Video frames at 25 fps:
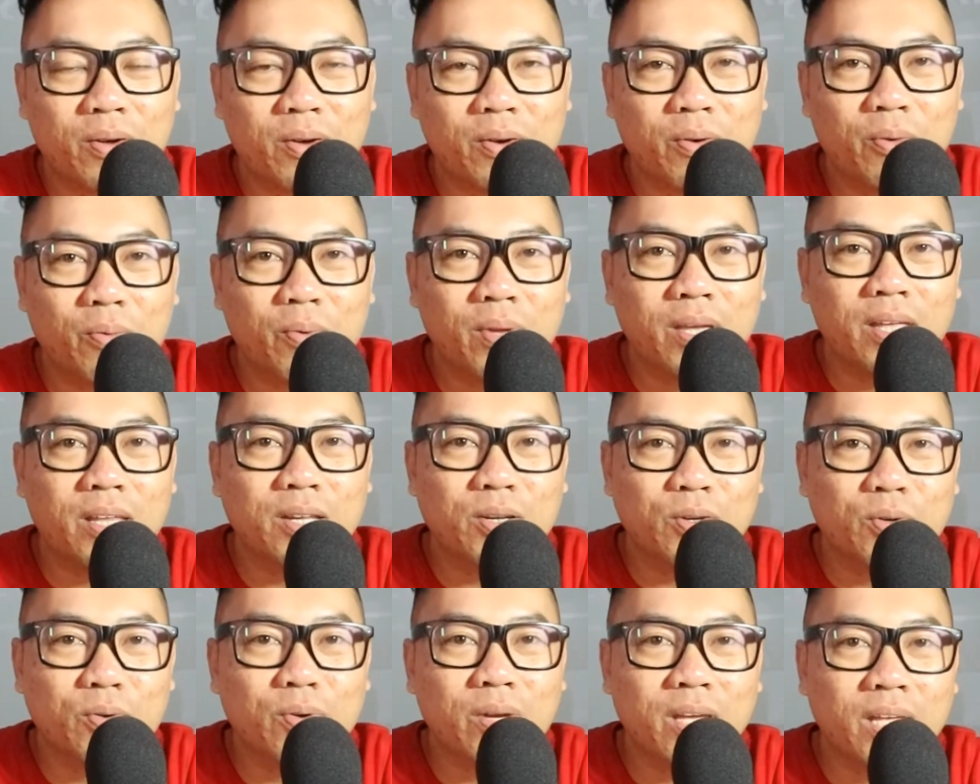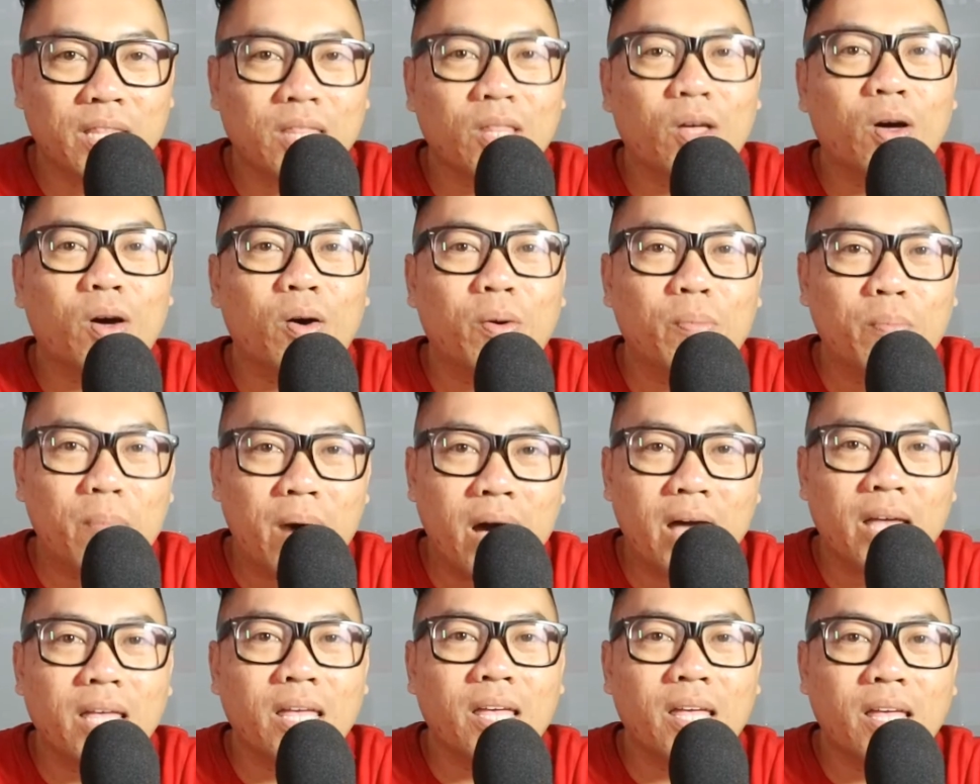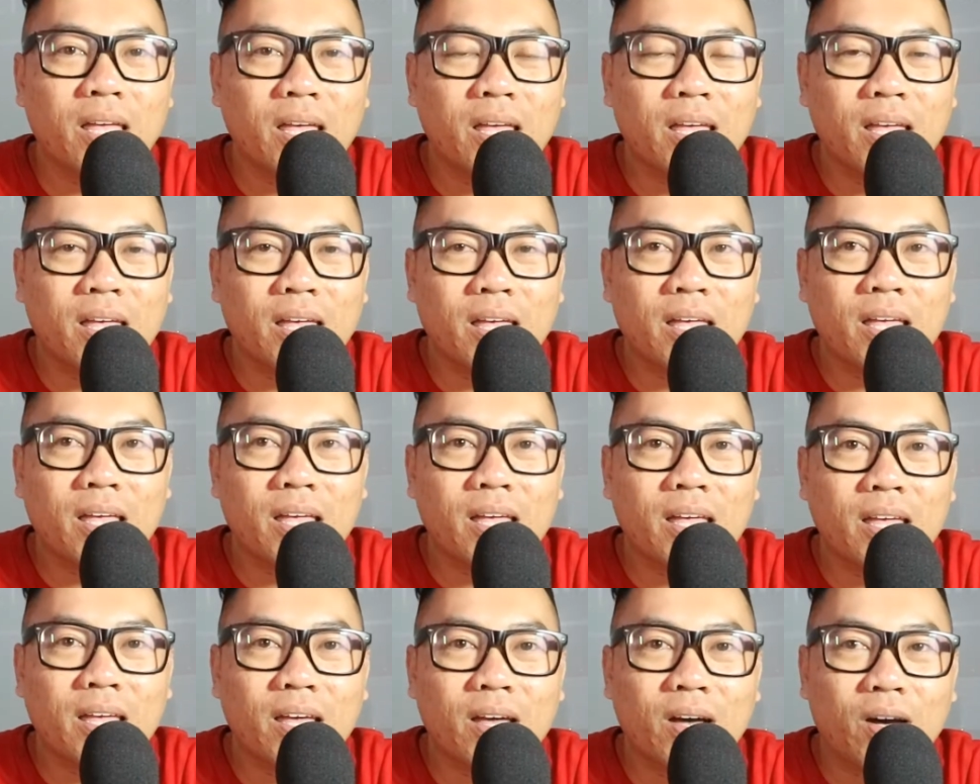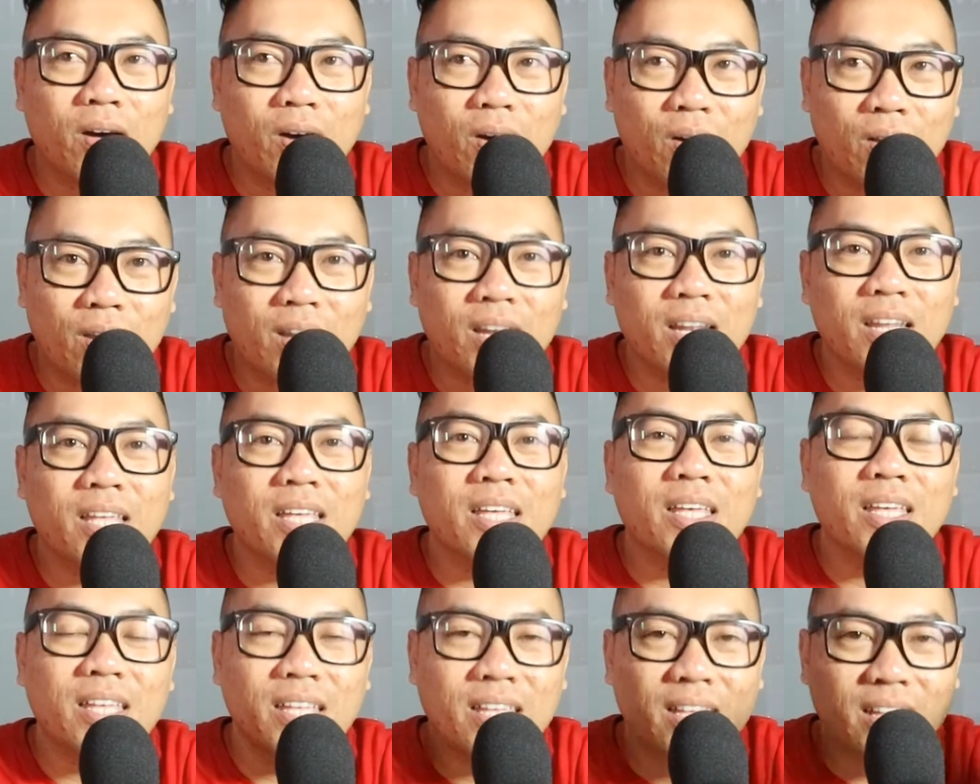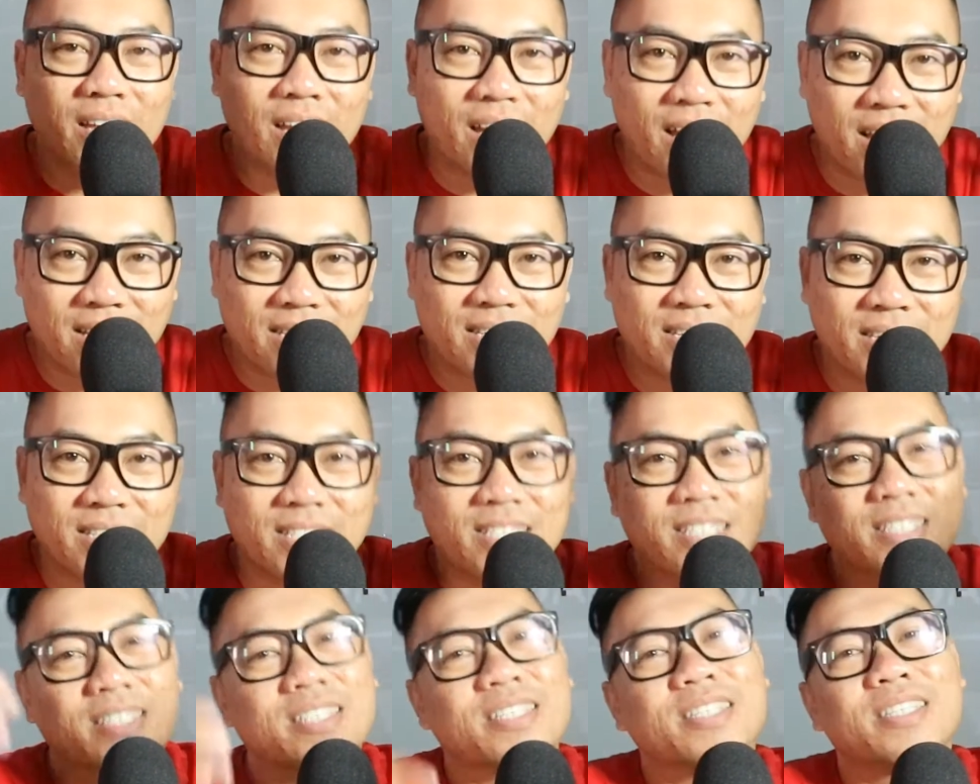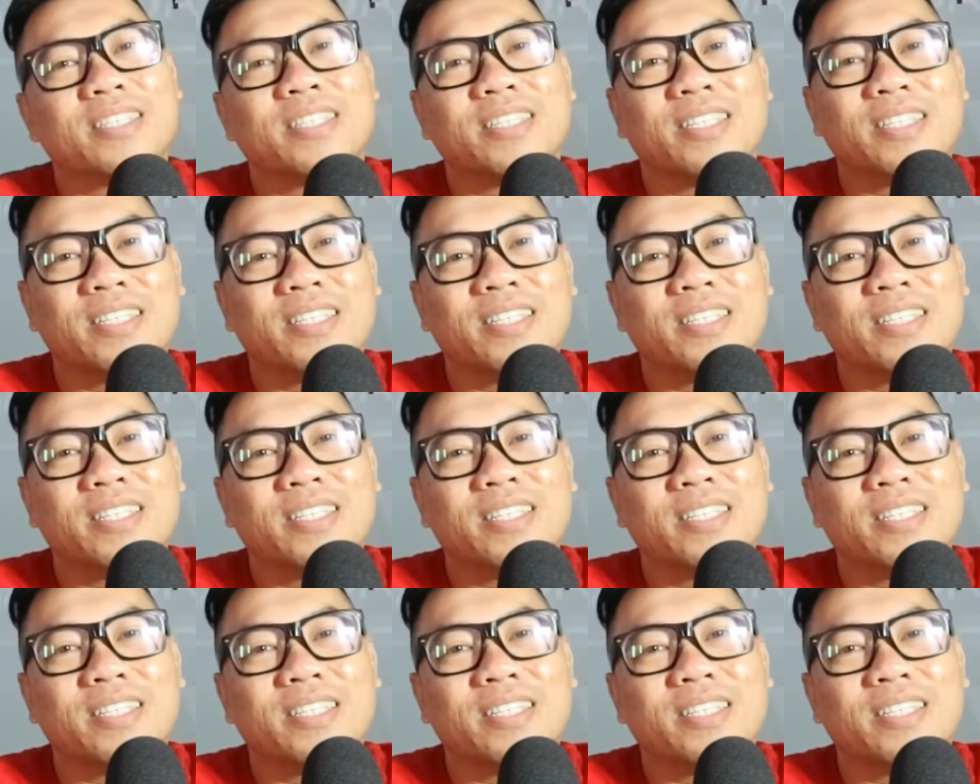We do it by only us.